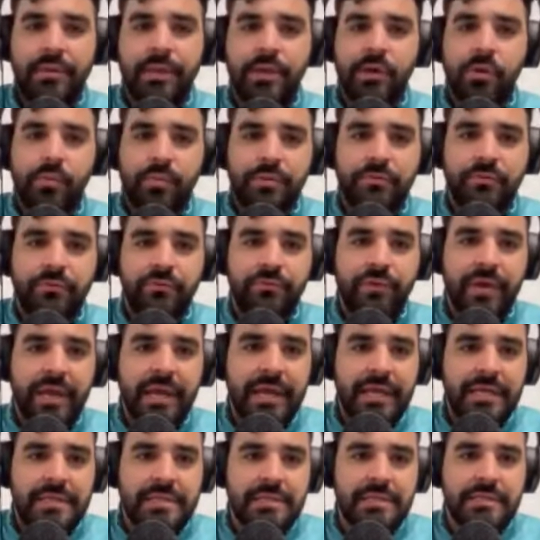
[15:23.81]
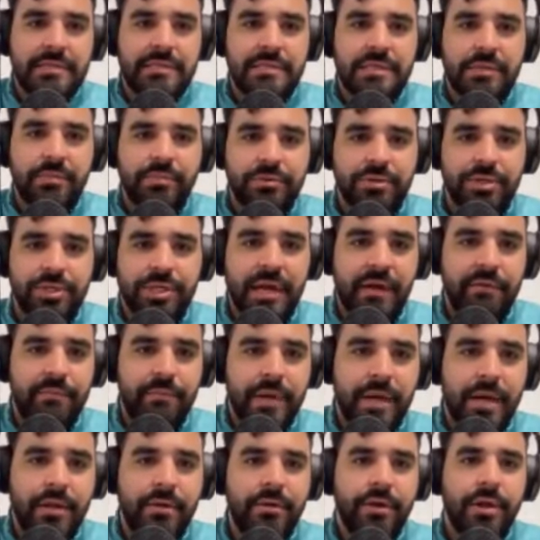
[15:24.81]
the open face, the steeper shaft
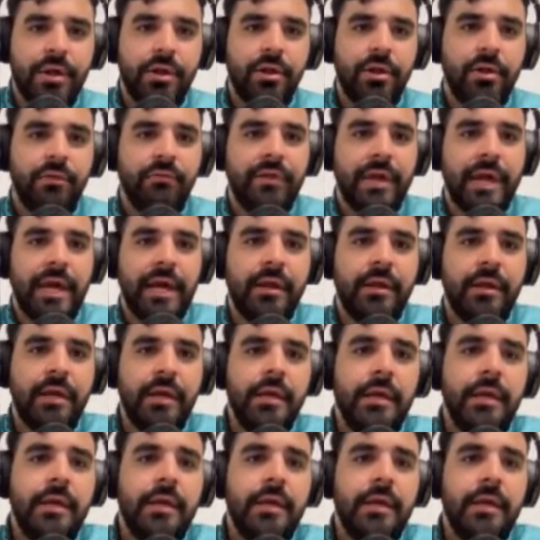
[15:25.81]
pattern, and all of that.